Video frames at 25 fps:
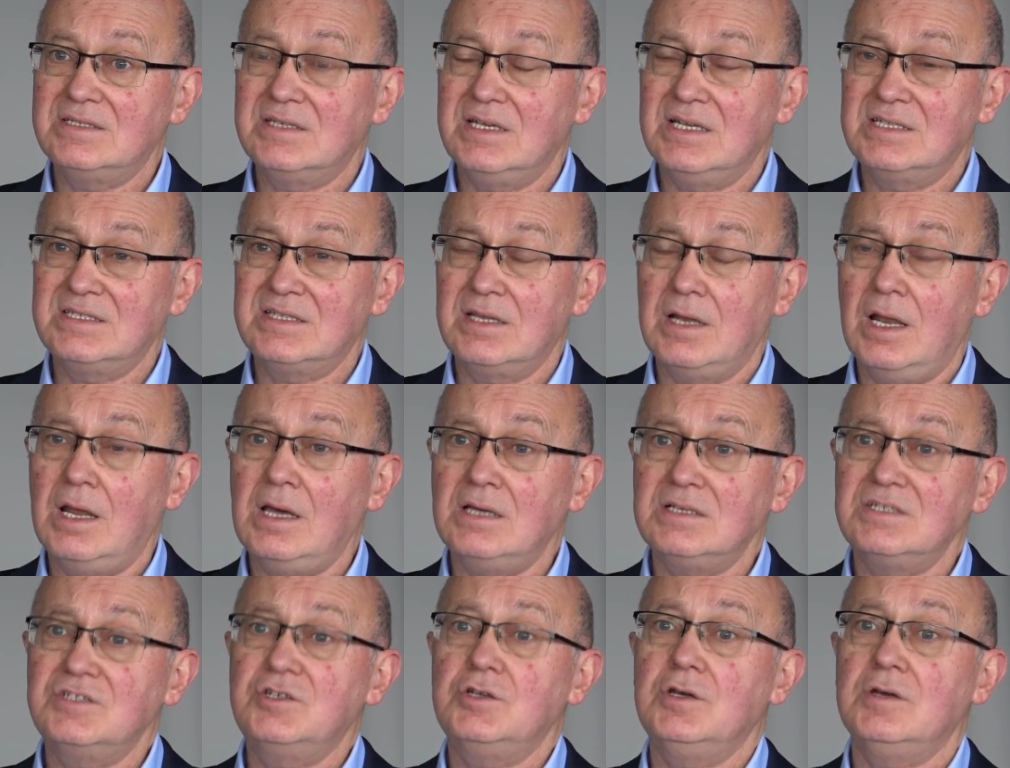It's the
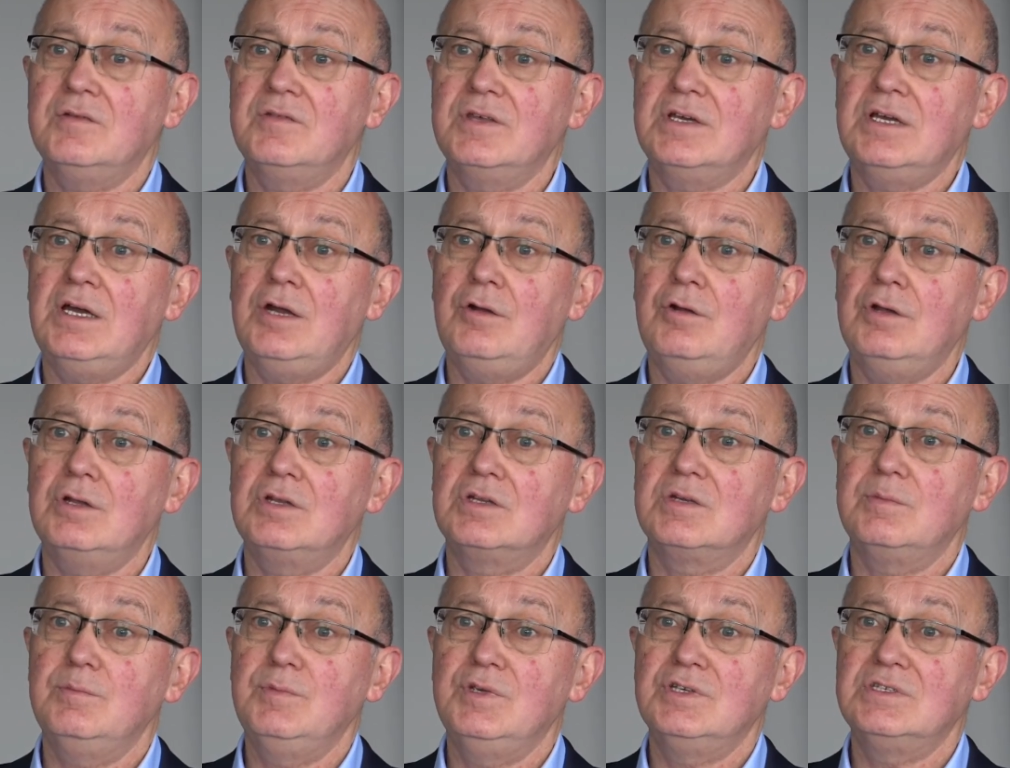last year of the
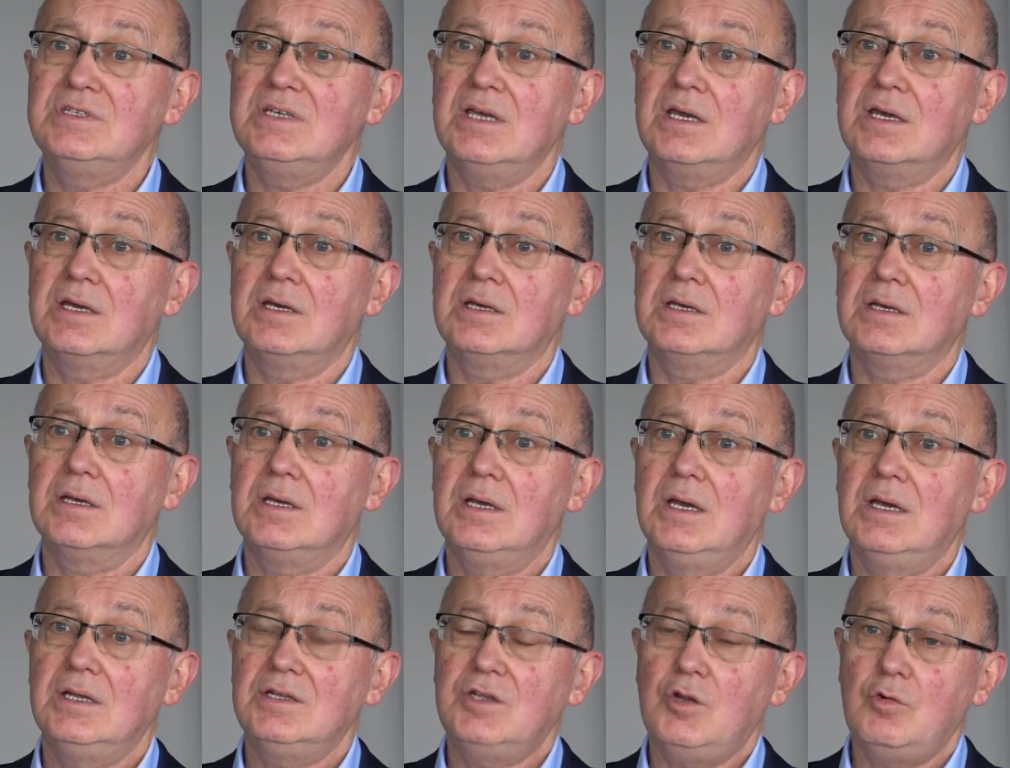current music
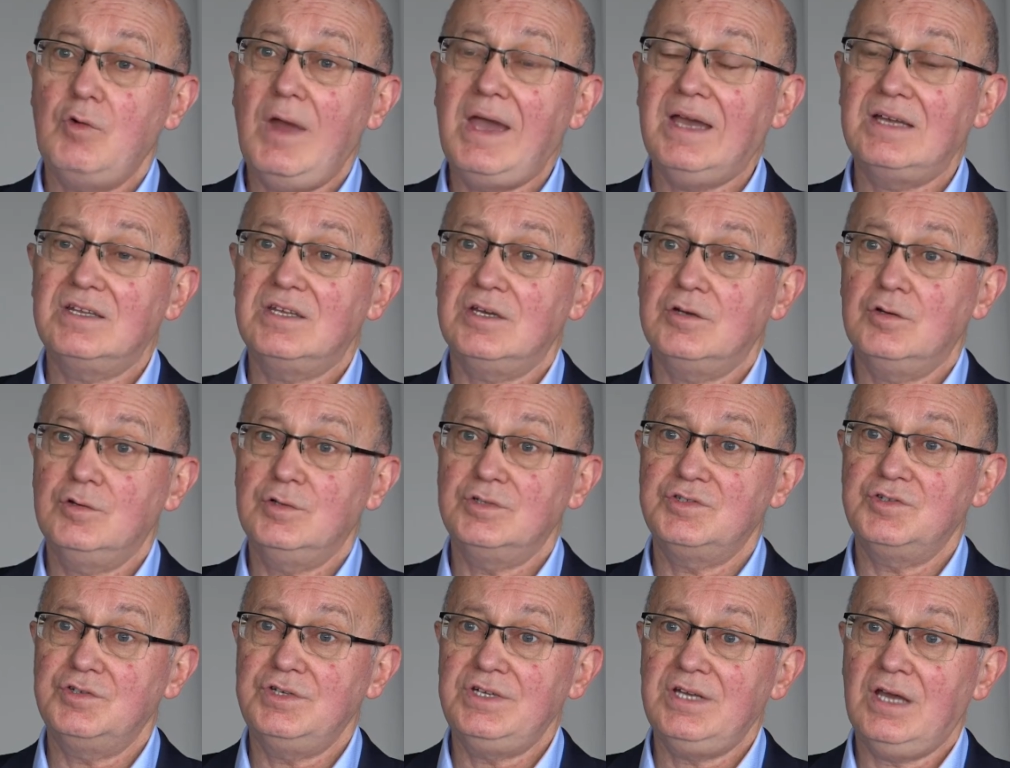director
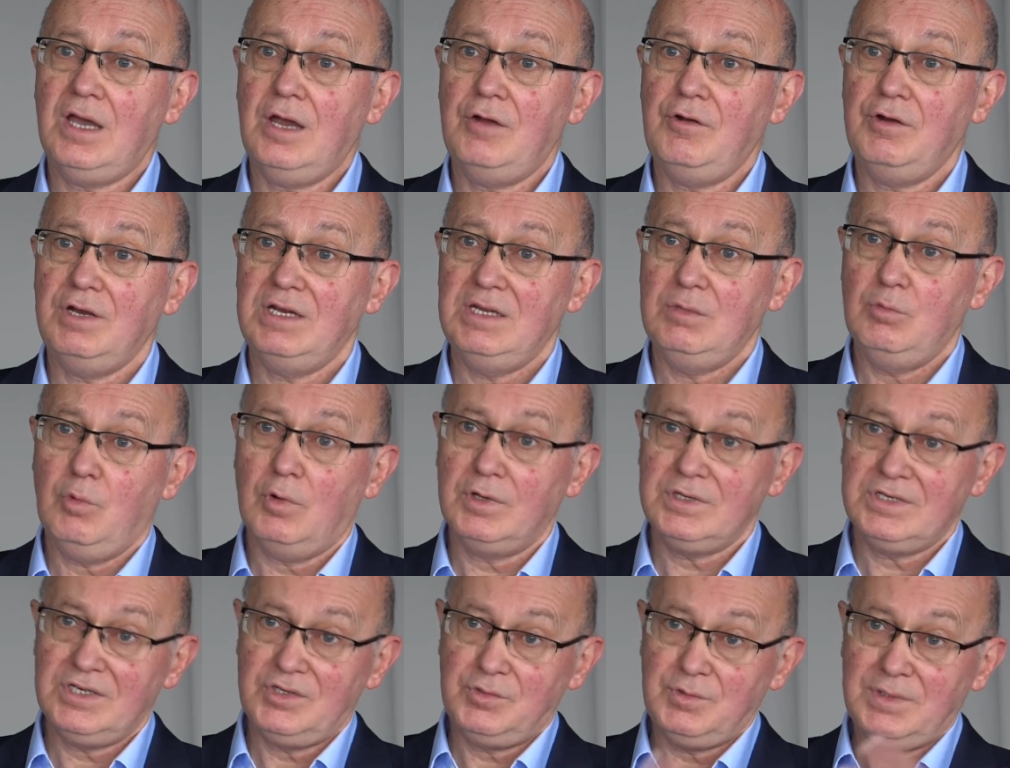who's retiring, and he
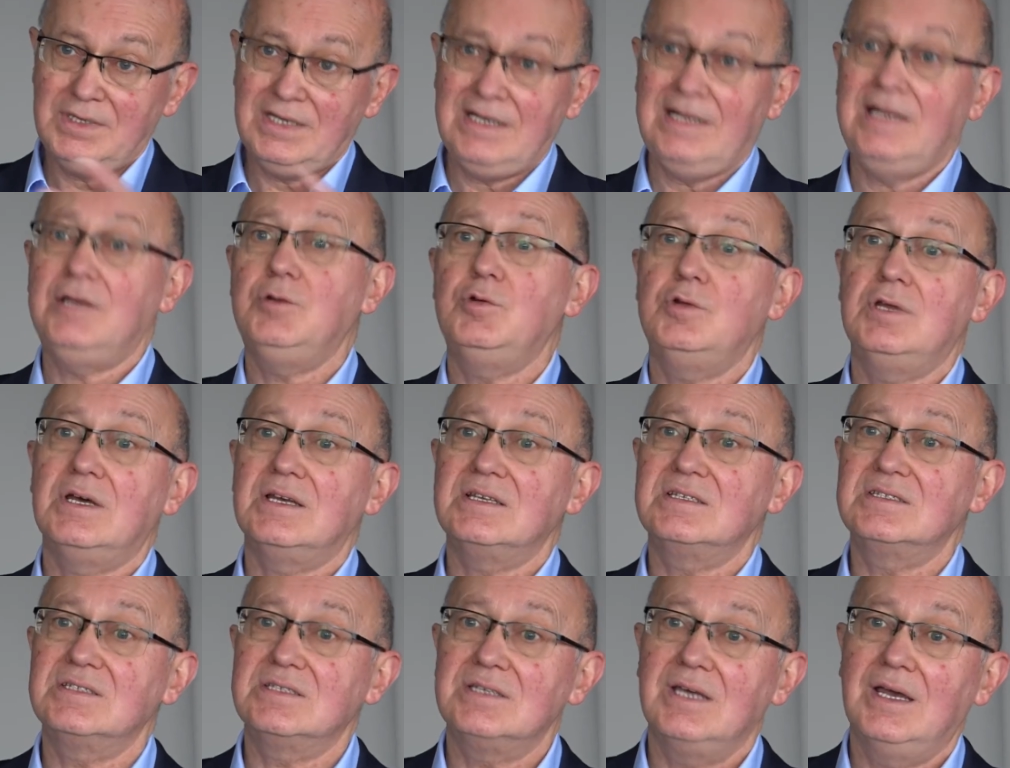wanted to include
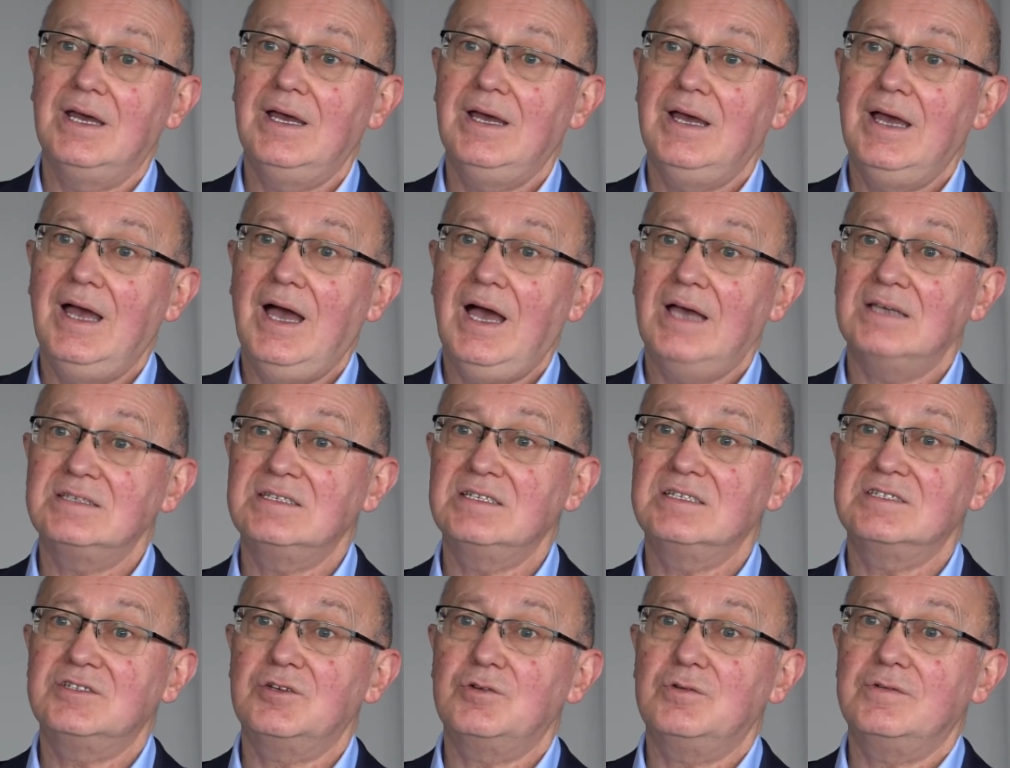us
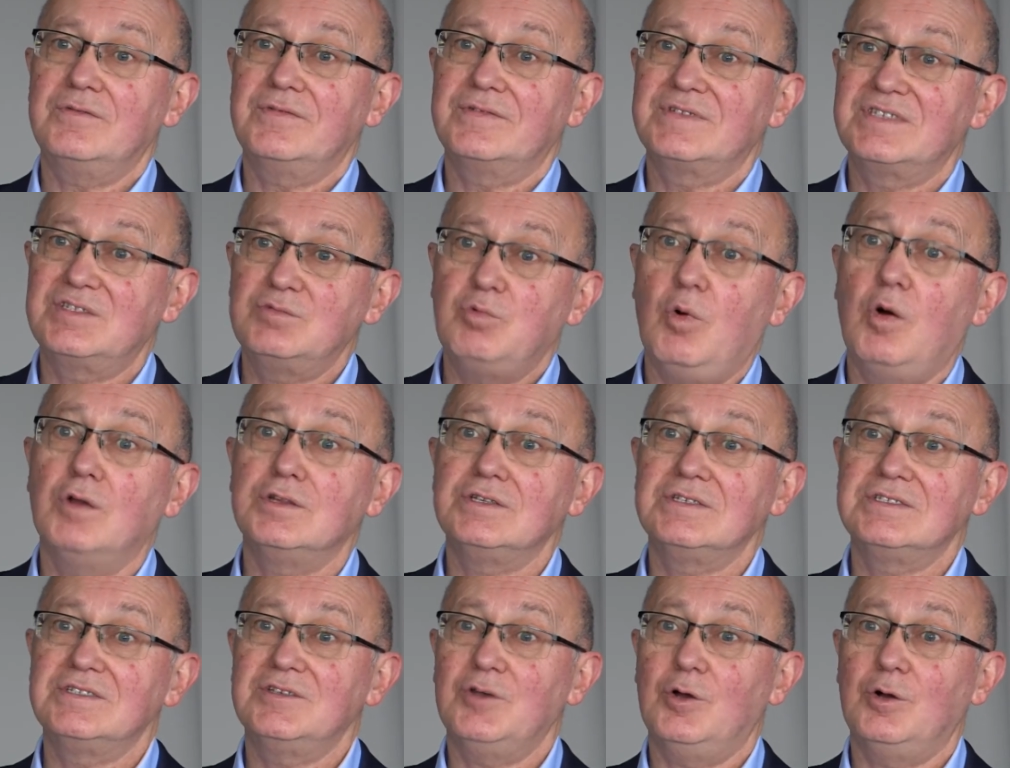as his sort of
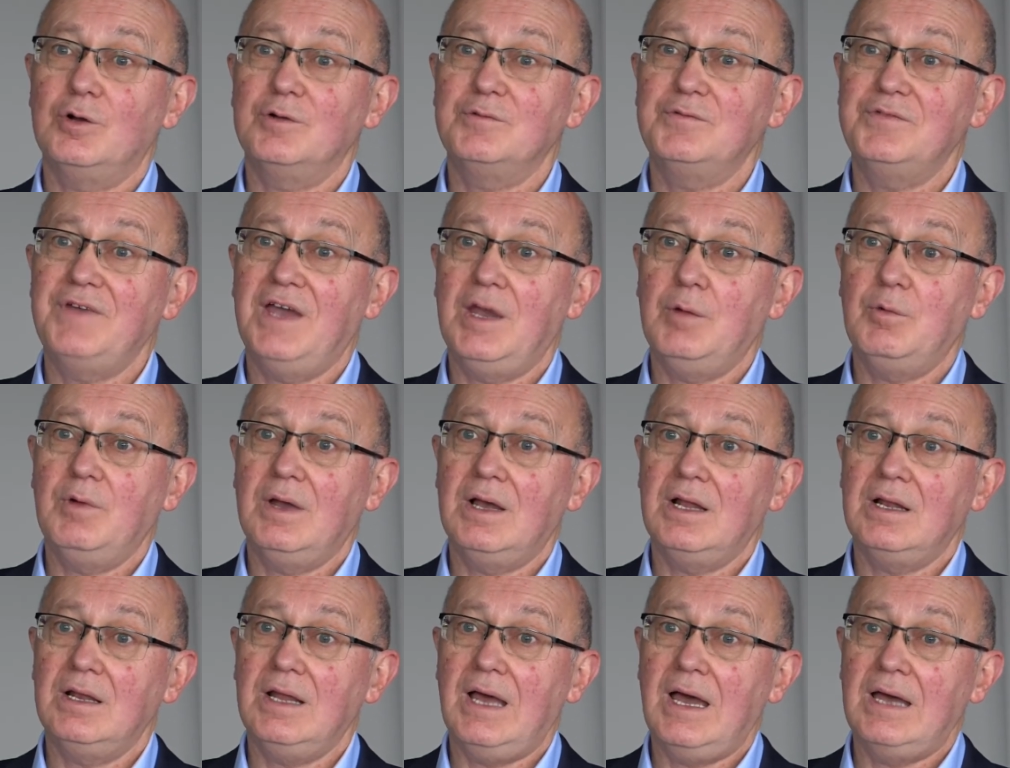swan song,
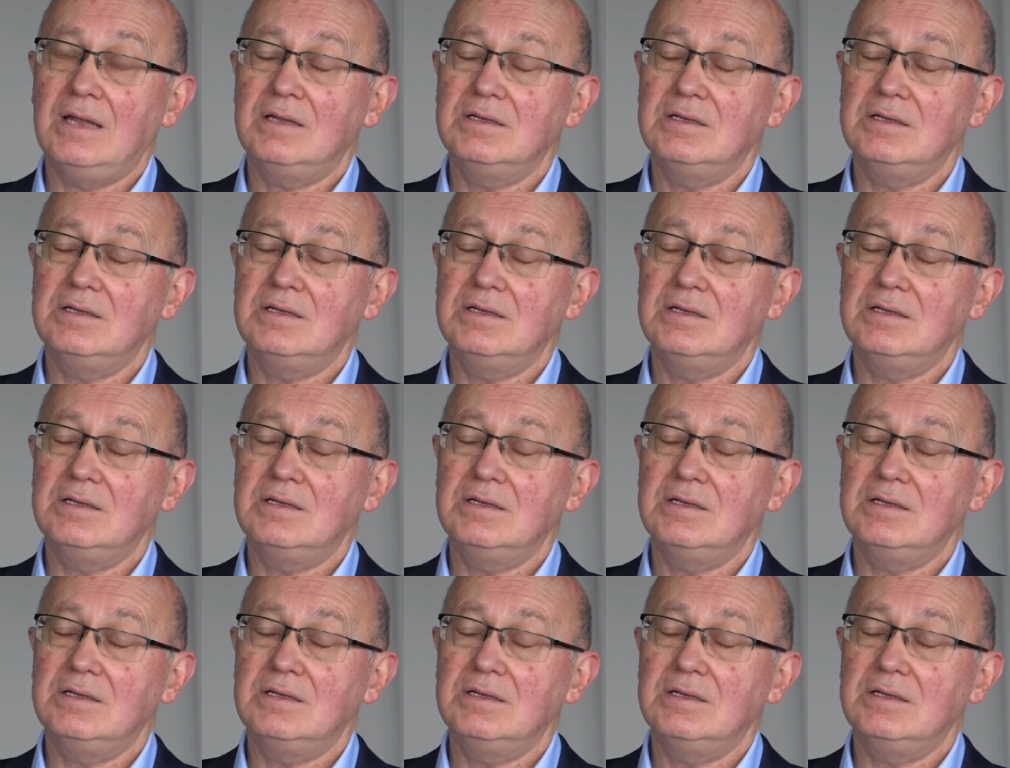farewell.